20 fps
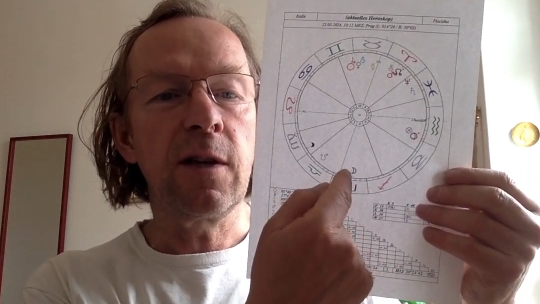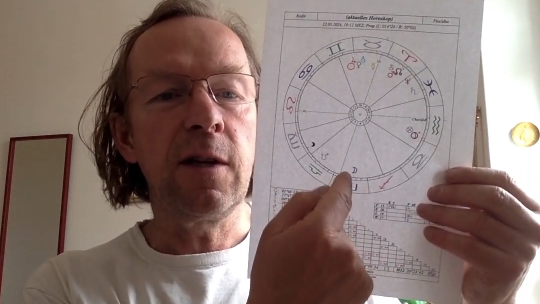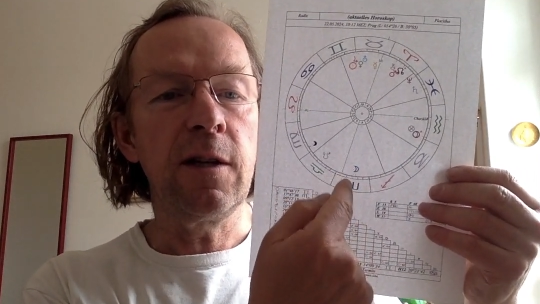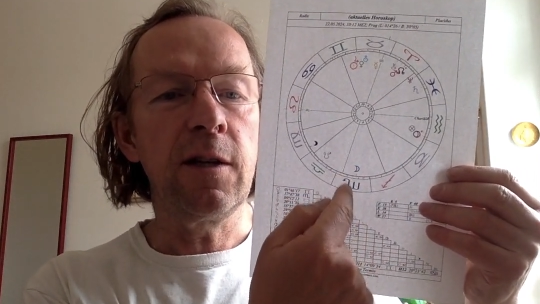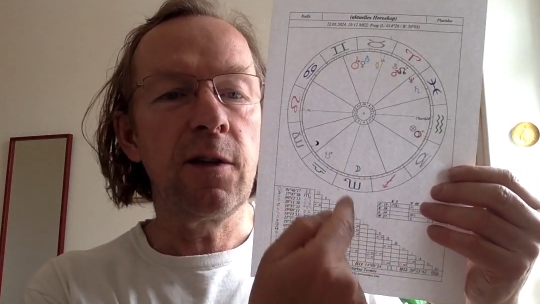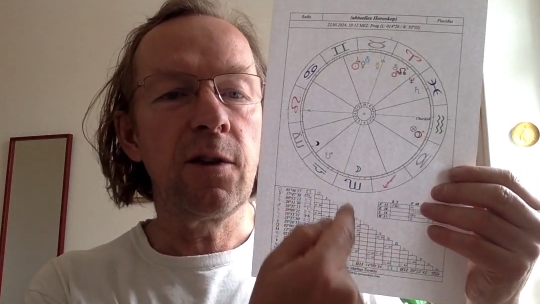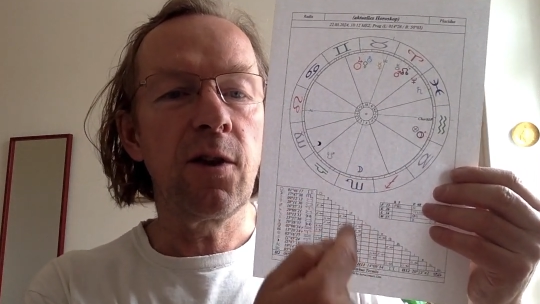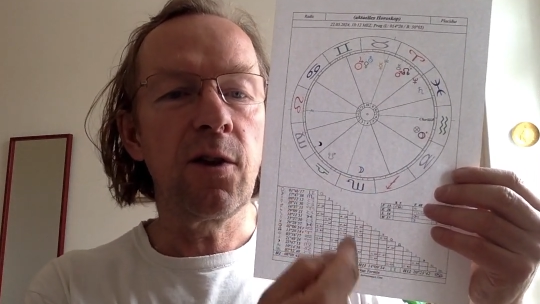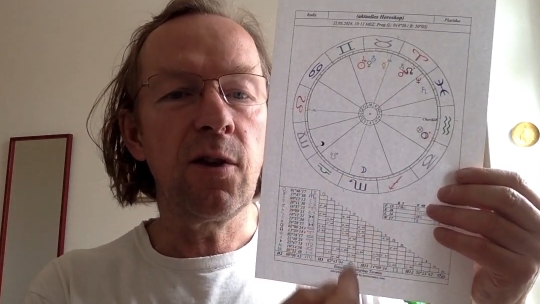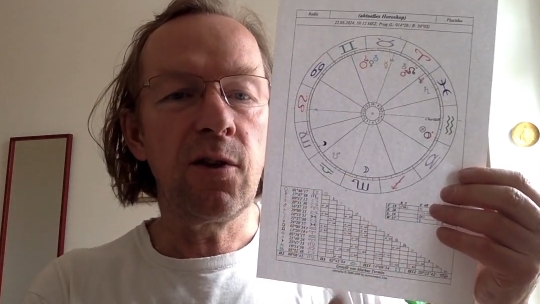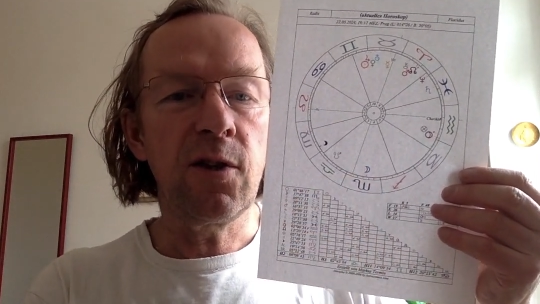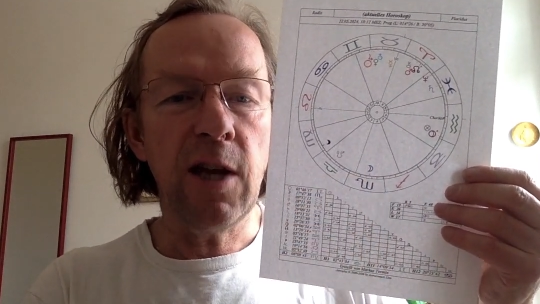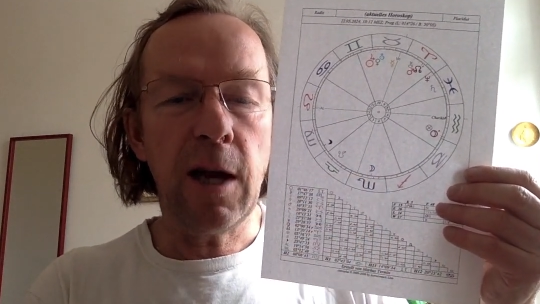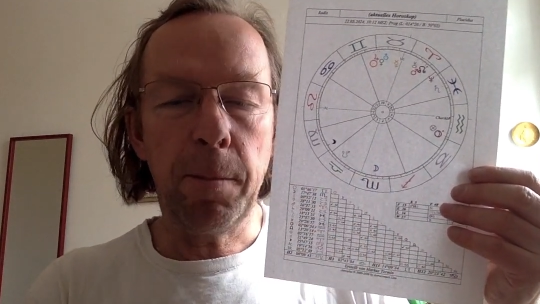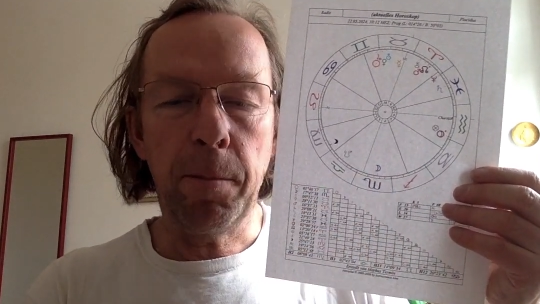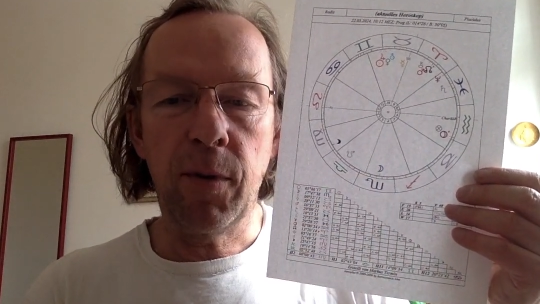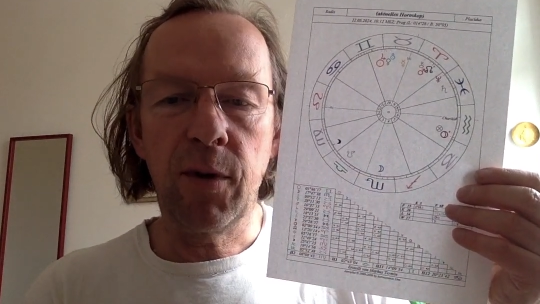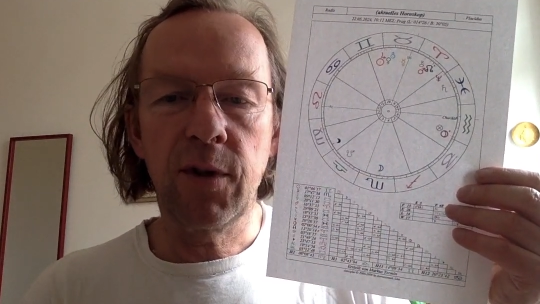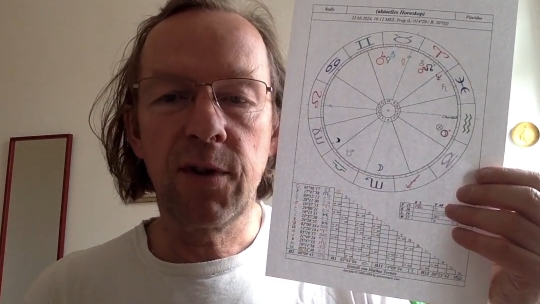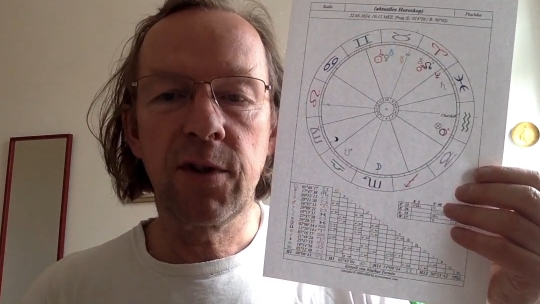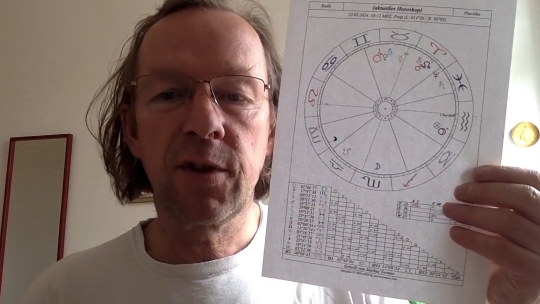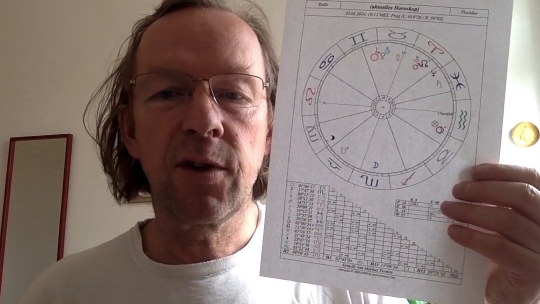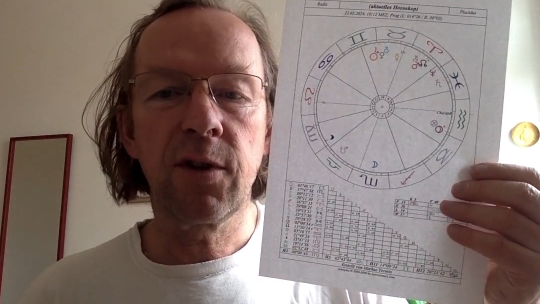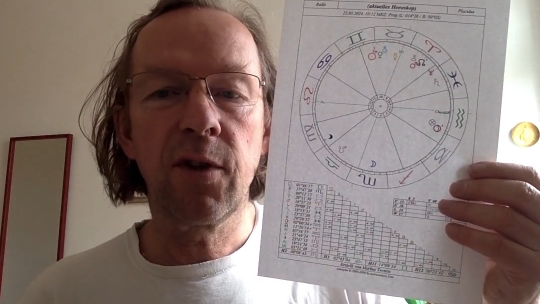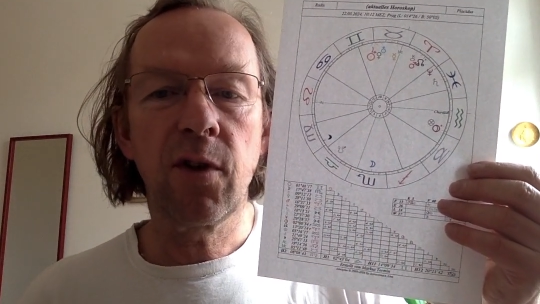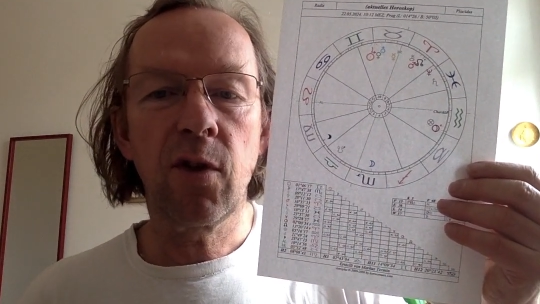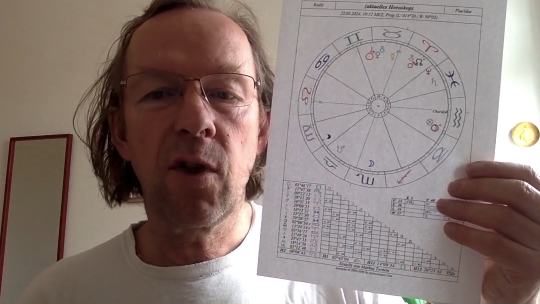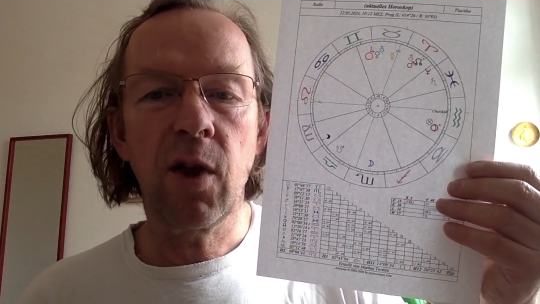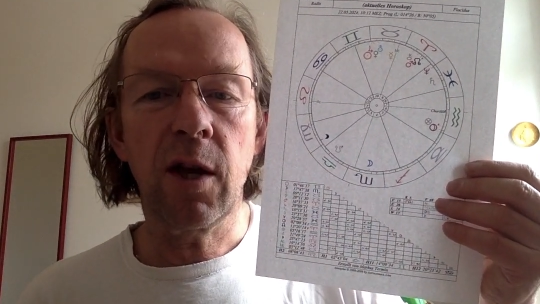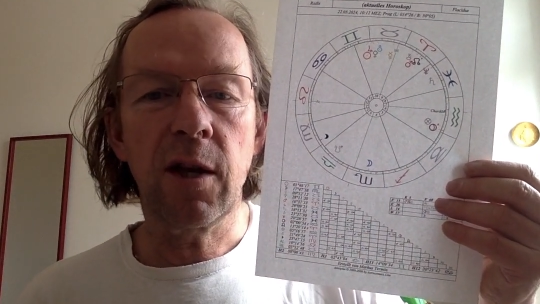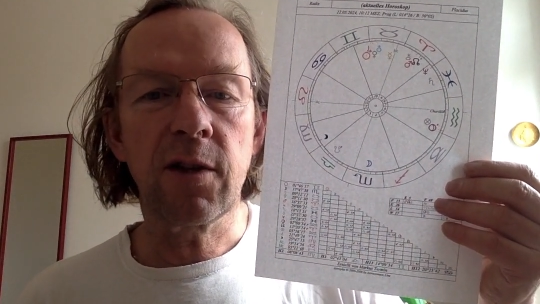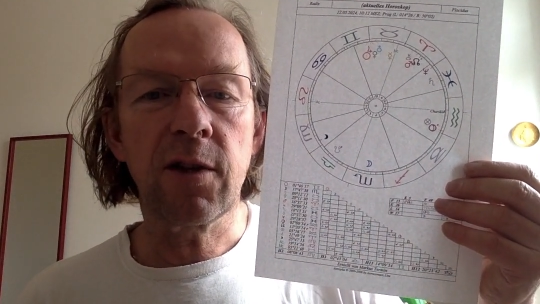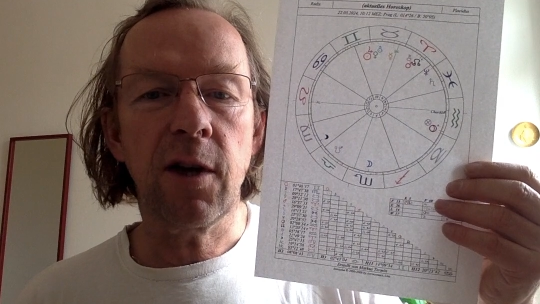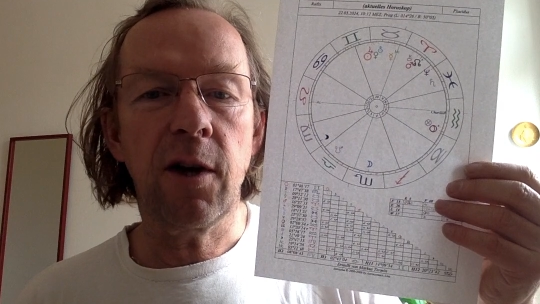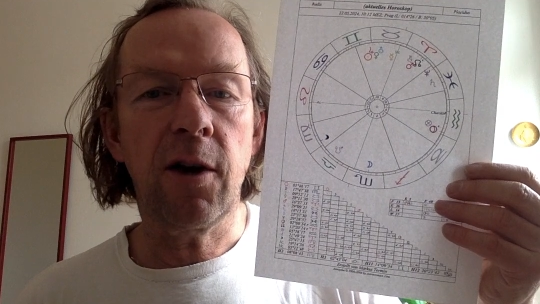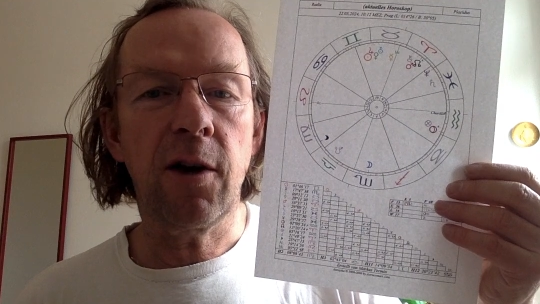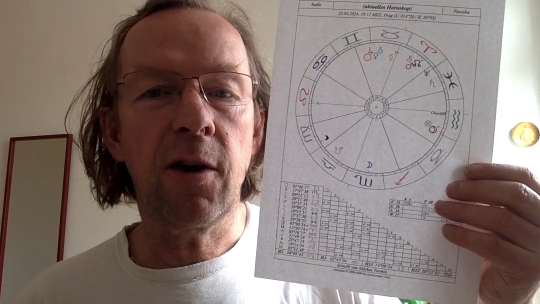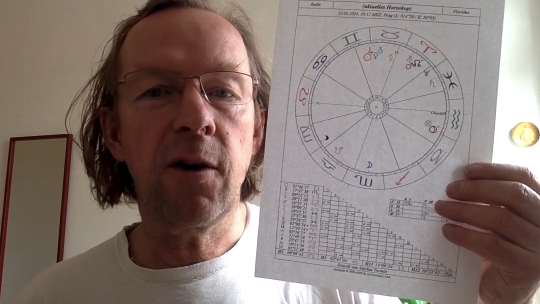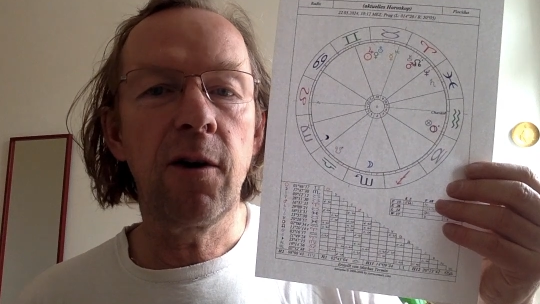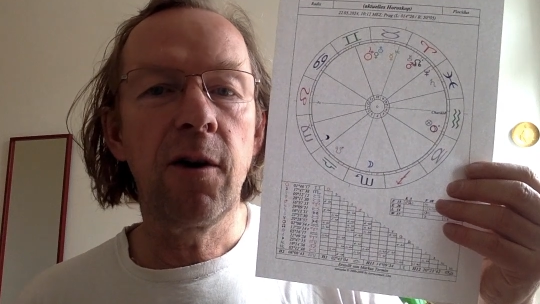and the depths that
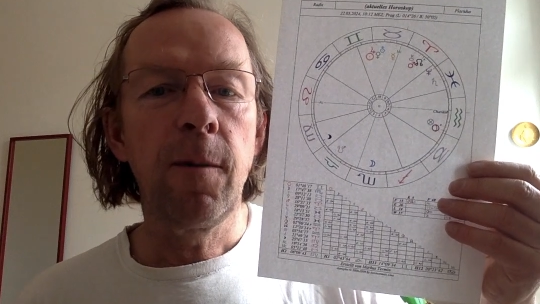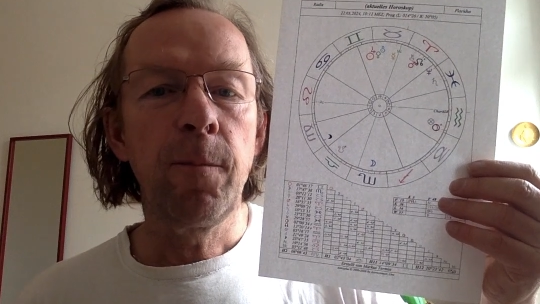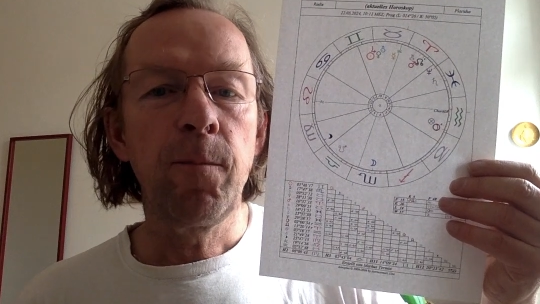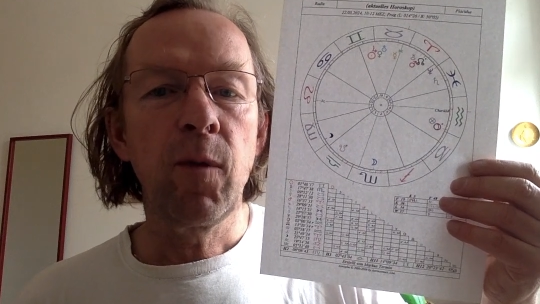are